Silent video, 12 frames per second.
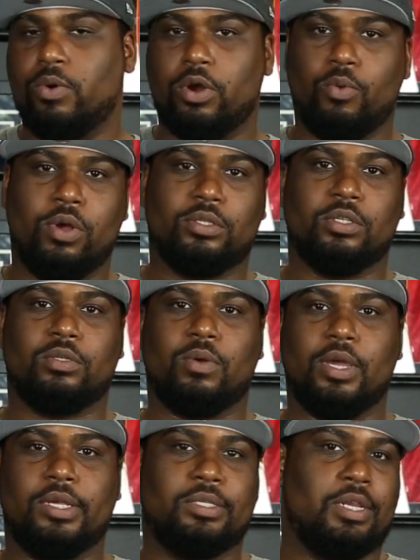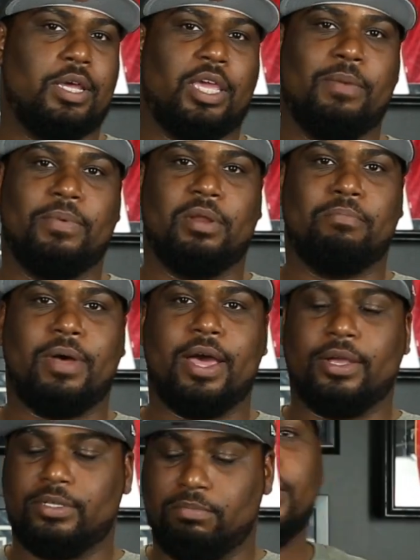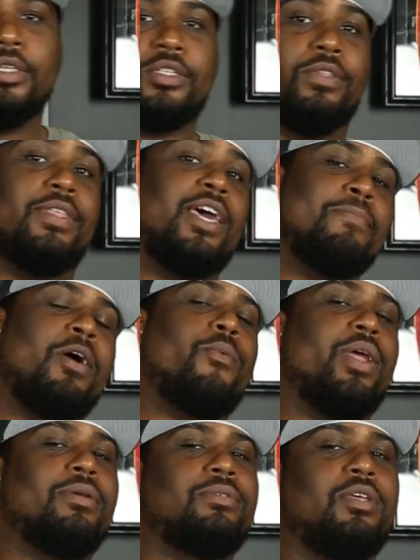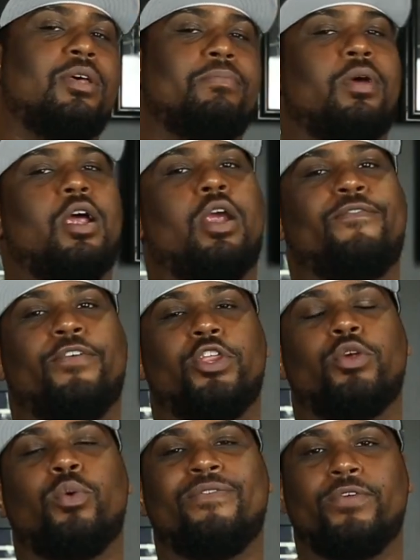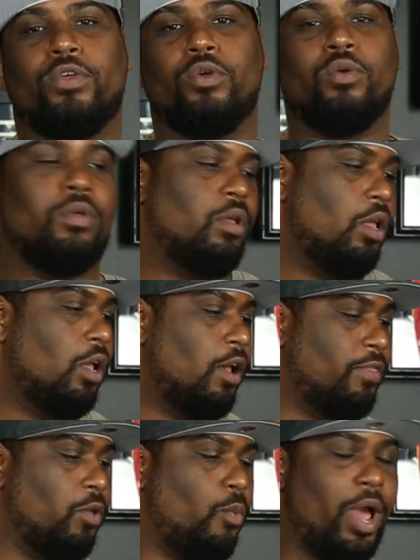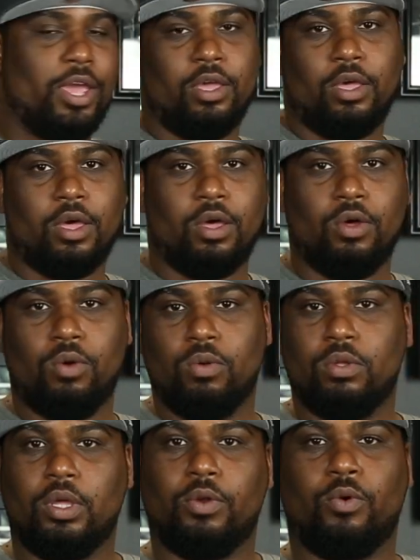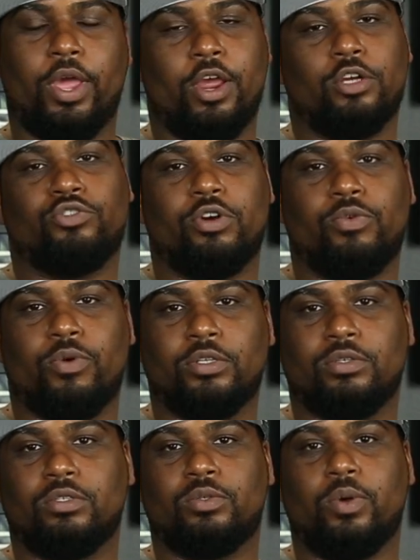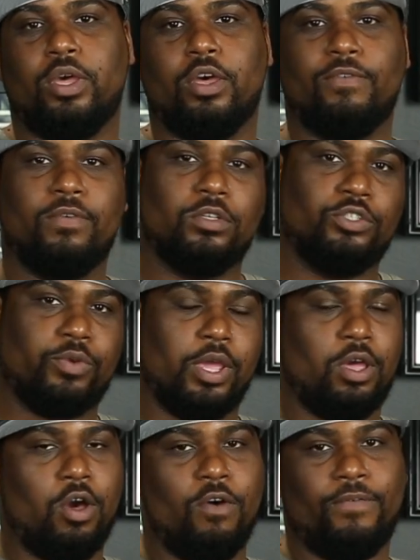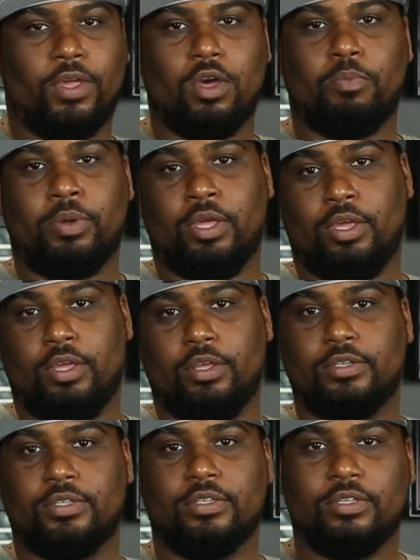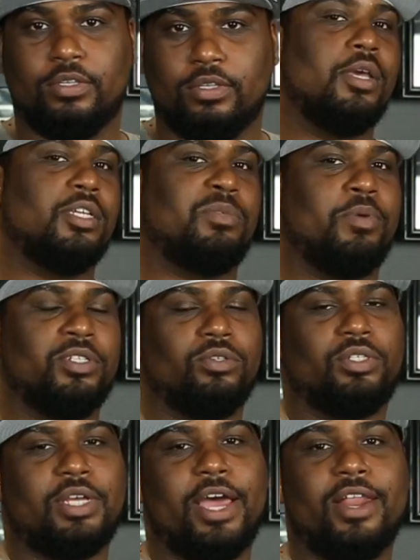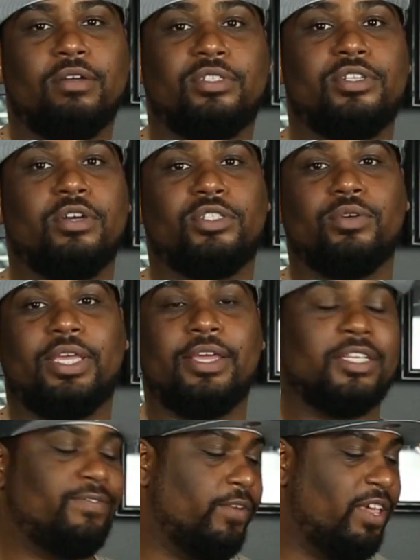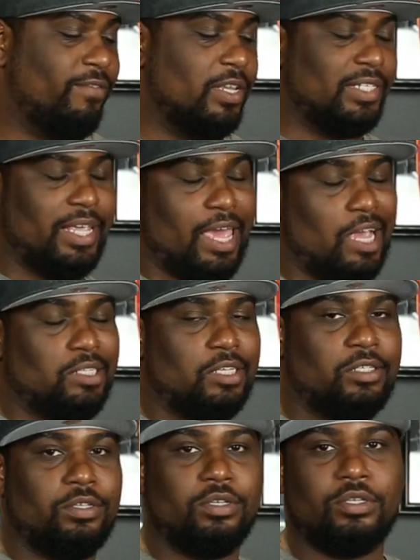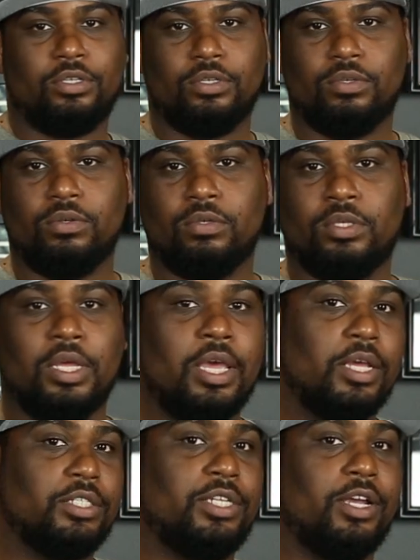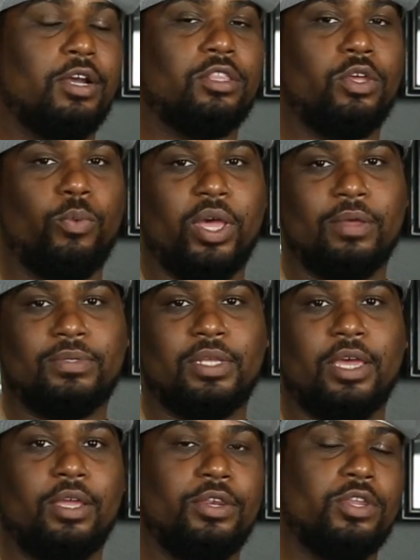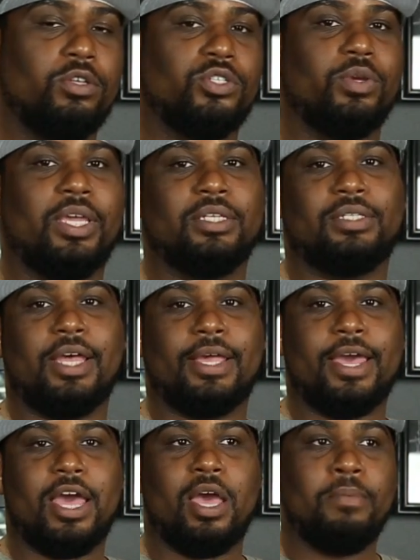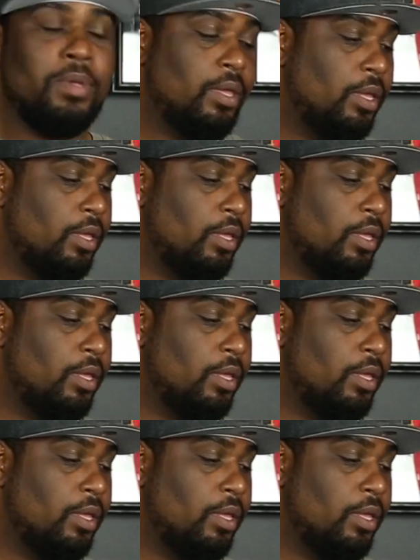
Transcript: I wear once or twice and I keep in the box. So that about wraps up our video review of the white and gold Air Jordan Retro 12 Drake OVO PEs. Special shout out to No Joke Kicks for giving us access to these shoes. Check out the website, nojokekicks.com,